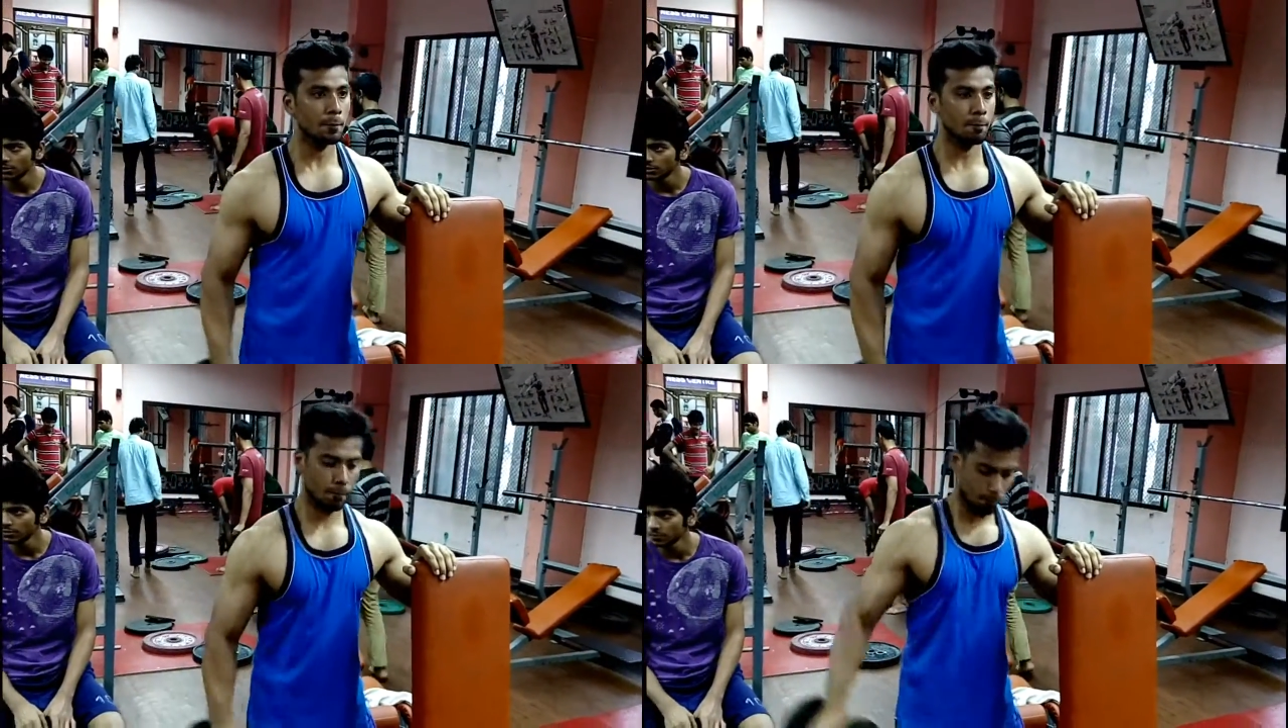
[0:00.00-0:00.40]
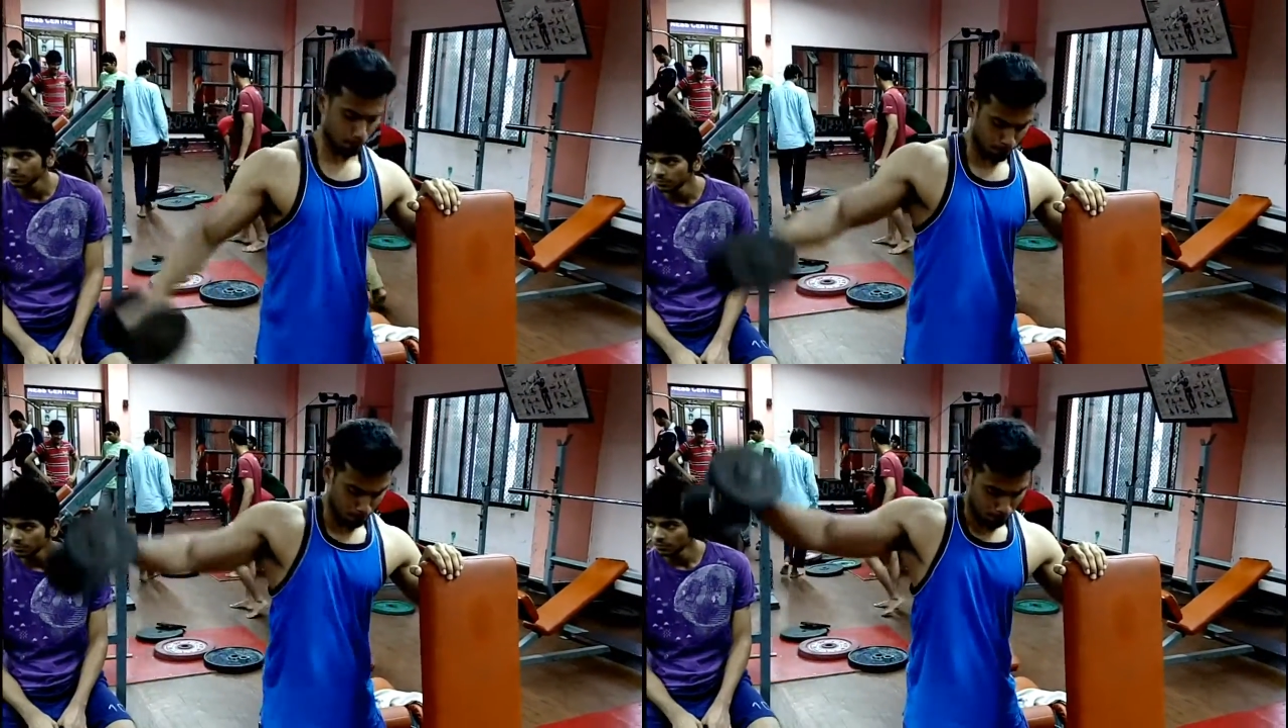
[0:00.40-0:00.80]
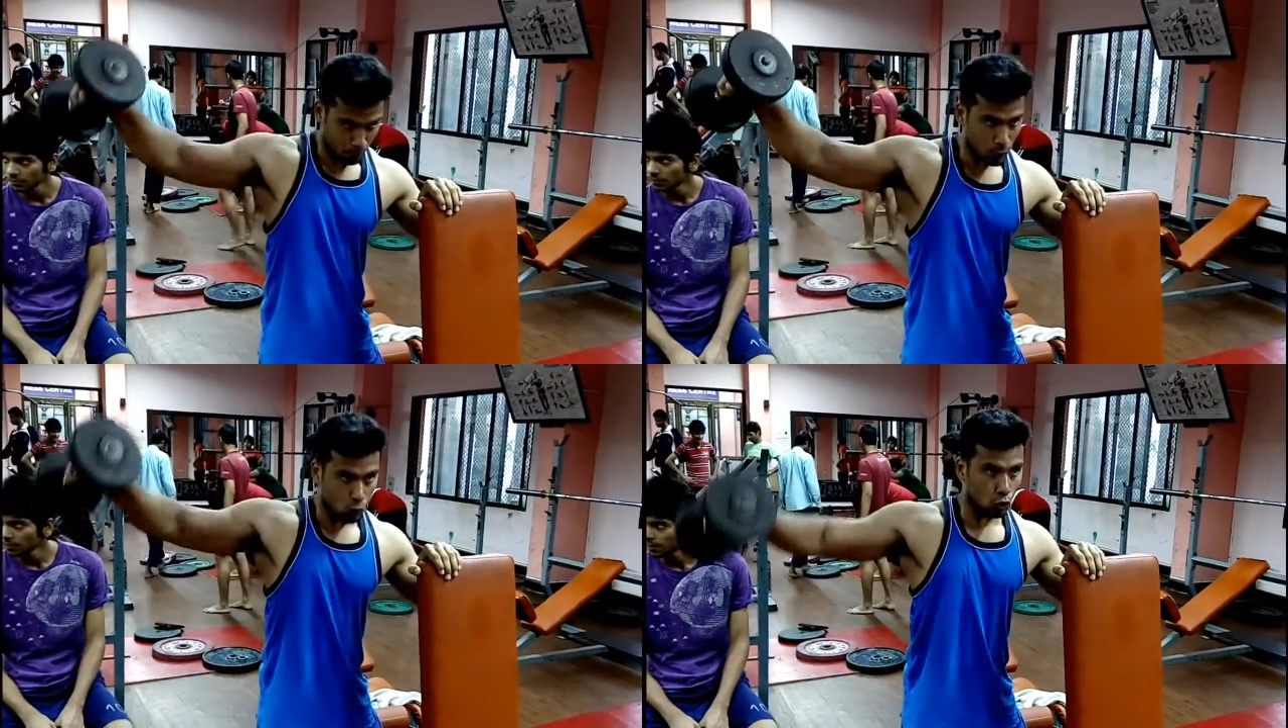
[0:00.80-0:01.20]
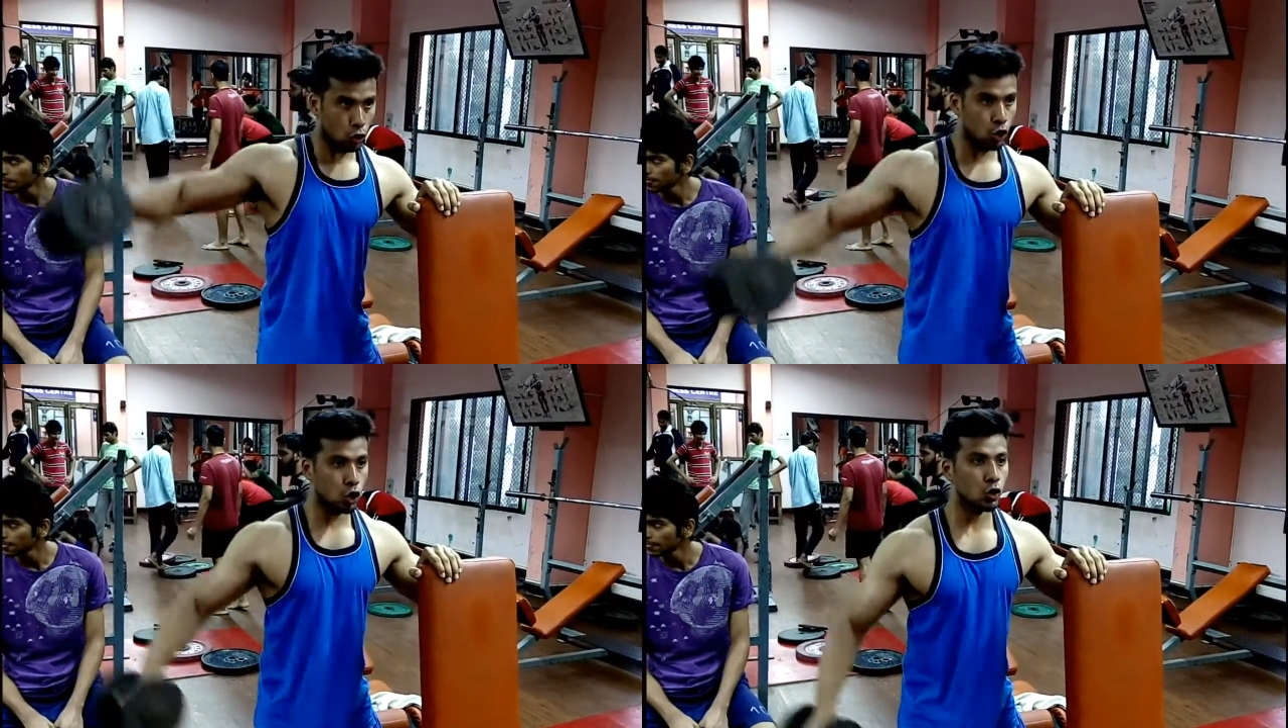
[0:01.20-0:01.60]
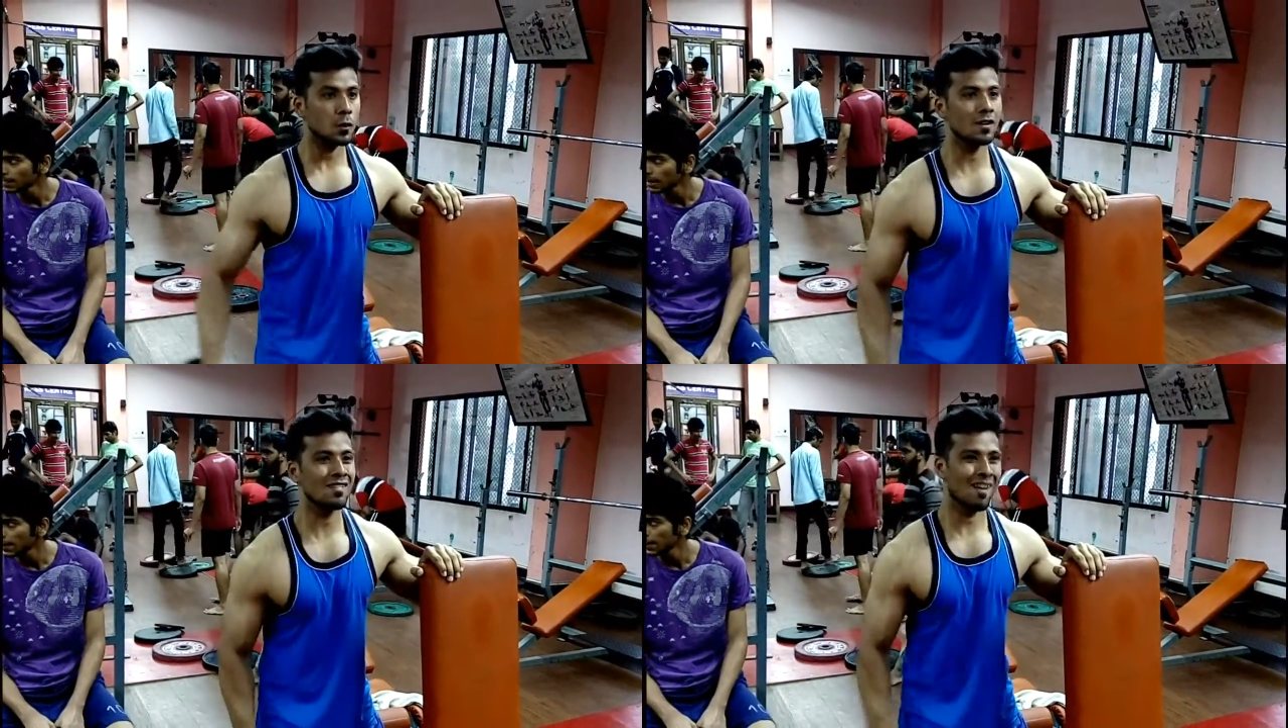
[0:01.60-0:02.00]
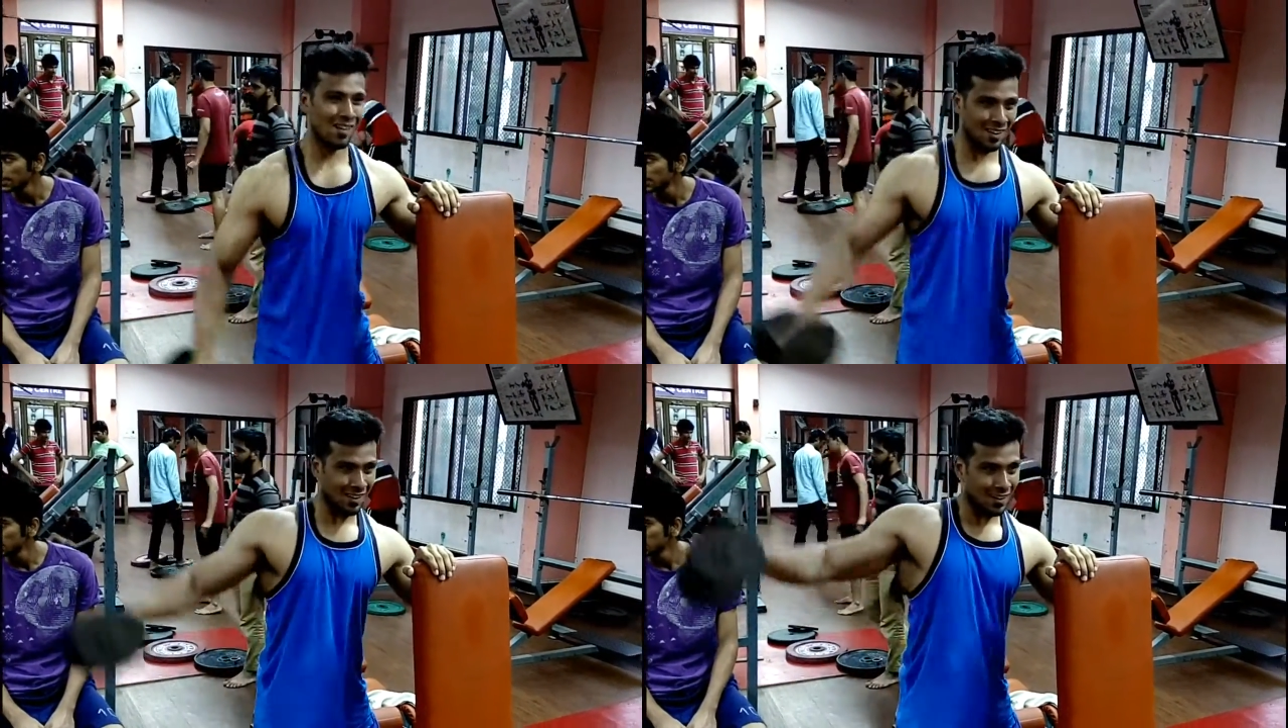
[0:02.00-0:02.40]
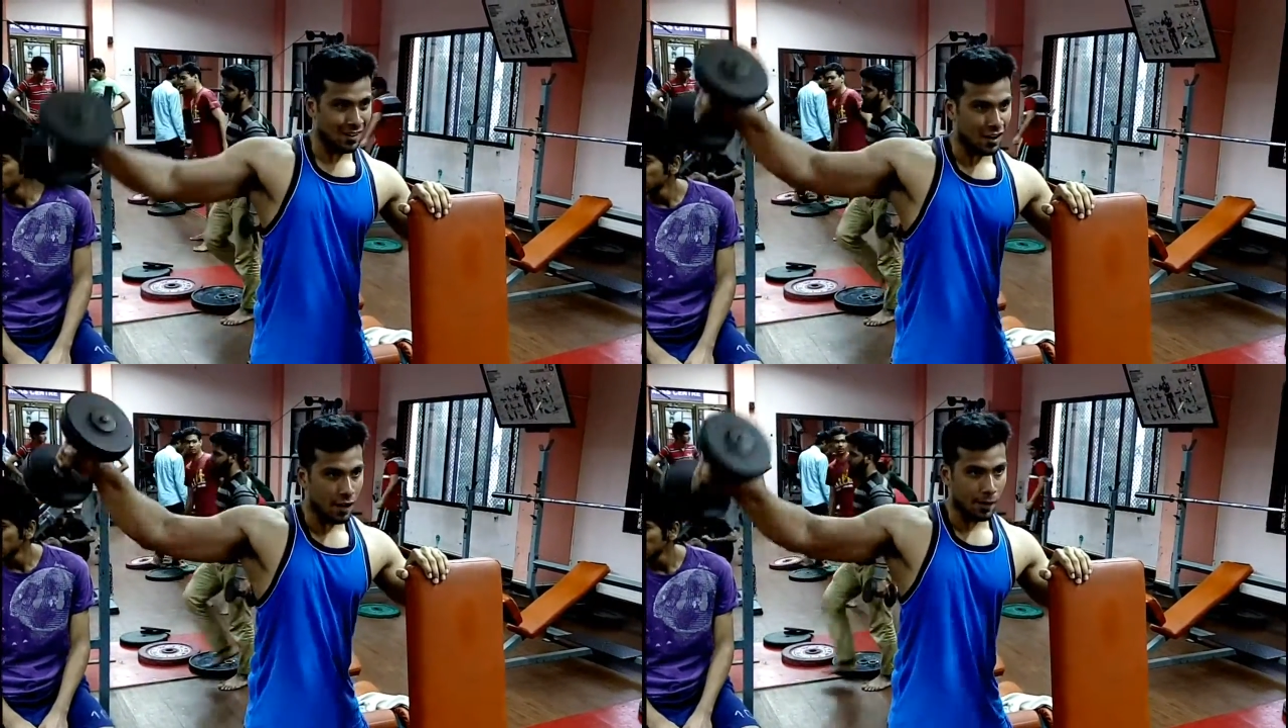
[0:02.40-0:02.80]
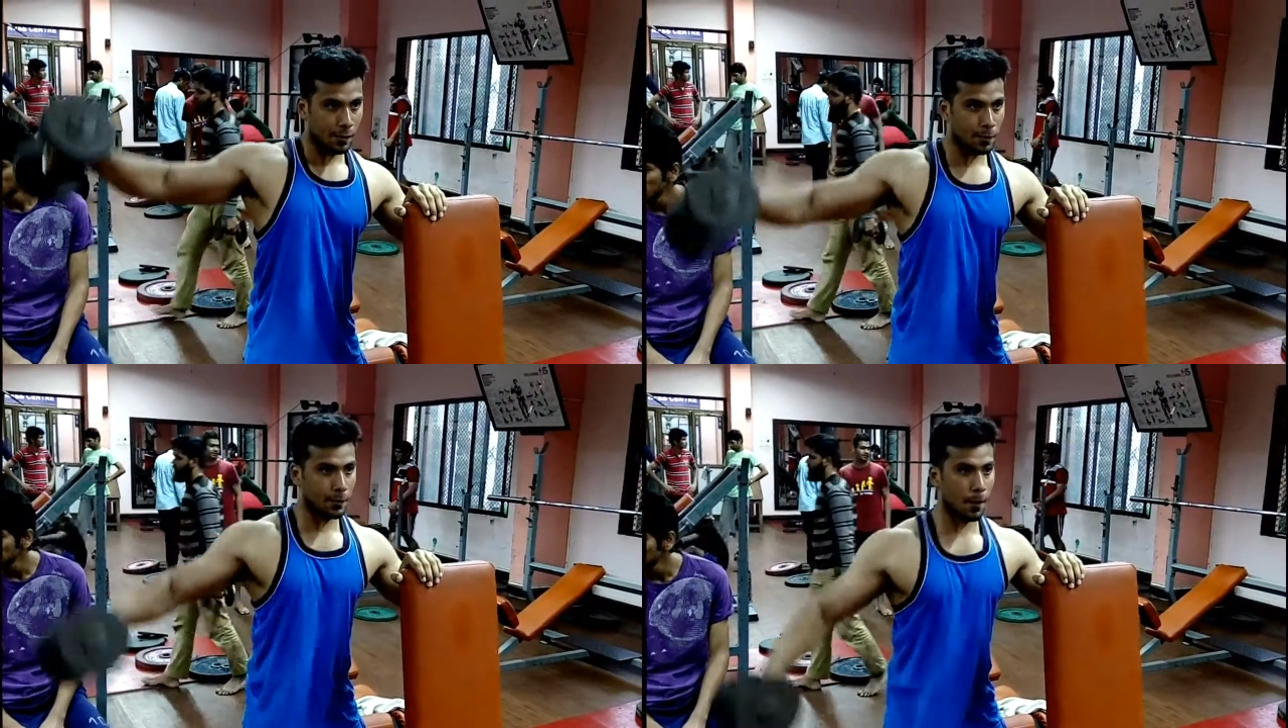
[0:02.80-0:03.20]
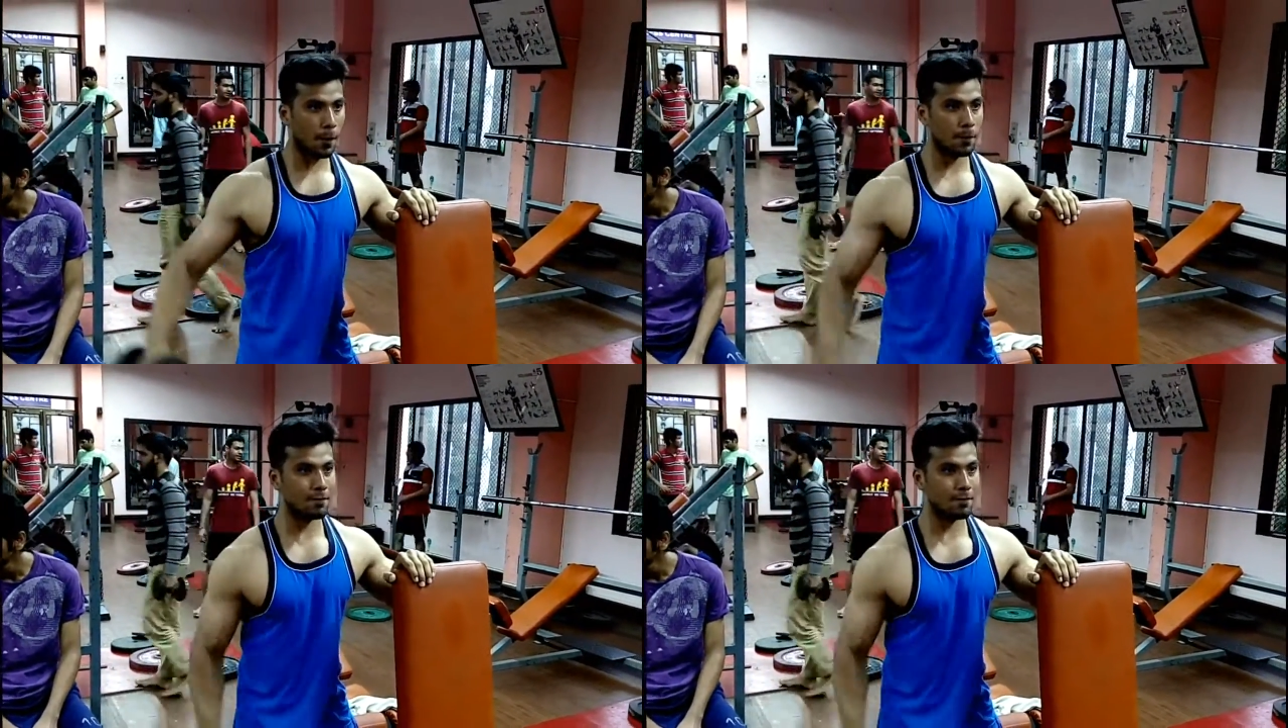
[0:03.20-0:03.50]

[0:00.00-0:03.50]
get the mind muscle connection and to control the